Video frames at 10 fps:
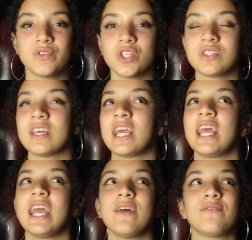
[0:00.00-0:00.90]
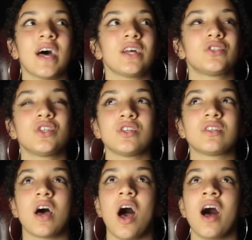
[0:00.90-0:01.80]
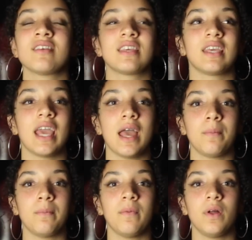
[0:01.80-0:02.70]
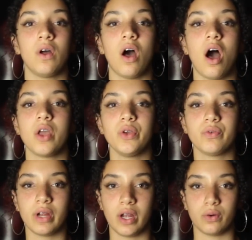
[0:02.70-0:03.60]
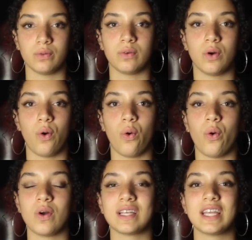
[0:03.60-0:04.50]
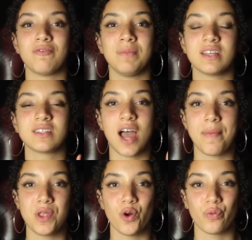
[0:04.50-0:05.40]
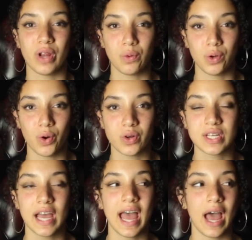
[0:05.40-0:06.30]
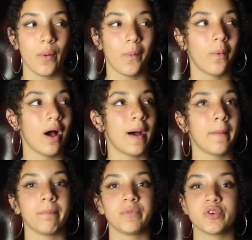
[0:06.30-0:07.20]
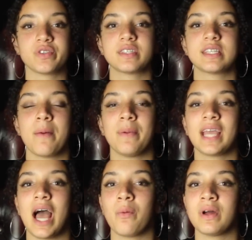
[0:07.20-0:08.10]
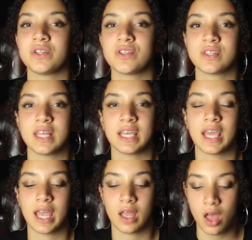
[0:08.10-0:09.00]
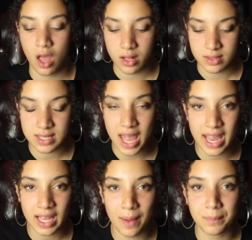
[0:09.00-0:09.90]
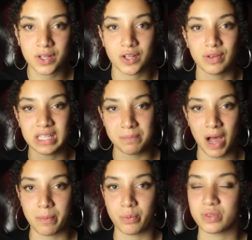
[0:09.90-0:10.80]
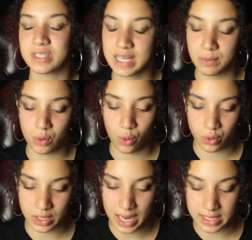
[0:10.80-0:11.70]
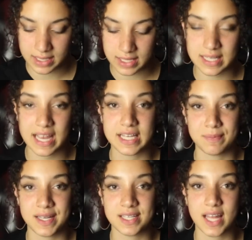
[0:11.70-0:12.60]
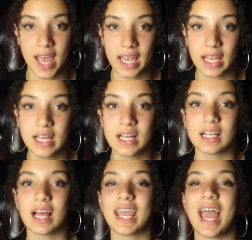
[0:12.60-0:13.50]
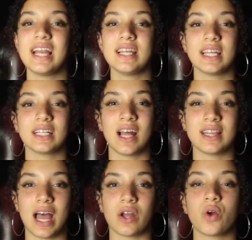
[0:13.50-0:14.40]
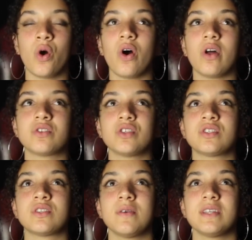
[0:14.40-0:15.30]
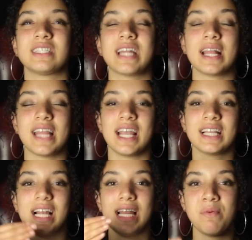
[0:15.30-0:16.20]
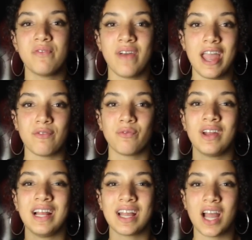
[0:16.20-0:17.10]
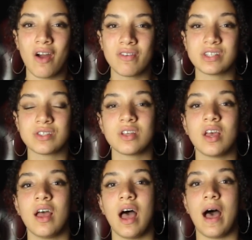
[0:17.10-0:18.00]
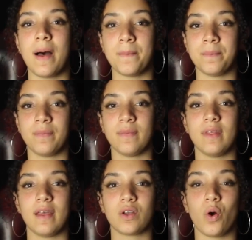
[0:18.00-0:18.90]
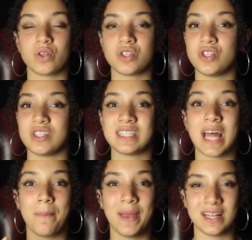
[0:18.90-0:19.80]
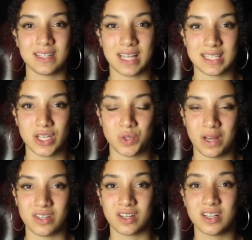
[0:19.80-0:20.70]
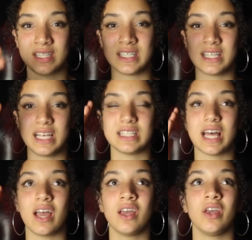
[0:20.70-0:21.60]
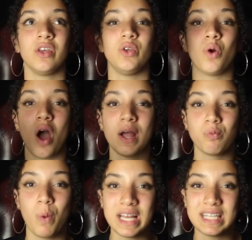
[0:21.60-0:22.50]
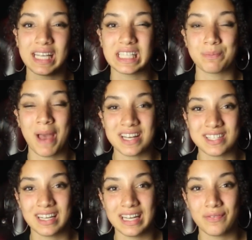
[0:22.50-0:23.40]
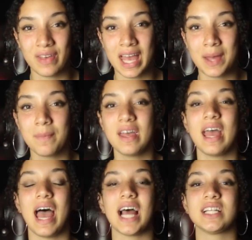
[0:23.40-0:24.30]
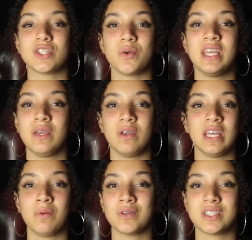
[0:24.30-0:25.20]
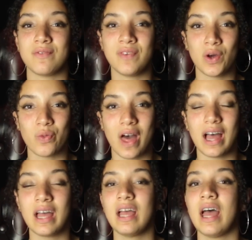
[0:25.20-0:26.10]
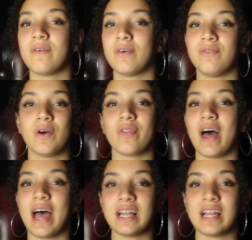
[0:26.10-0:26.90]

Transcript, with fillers: Just if that's just asking Him, Are you real? Or give me a sign that you're real, Lord. Or um, just stepping out and just thinking, Today, I'm going to read the Bible, see what God has to say to me today. Like anything like that, God just taking that leap of faith really encourages um, God to just step into that situation because He sees that you are waiting expectantly for Him, and so He He wants to fill that, fulfill that.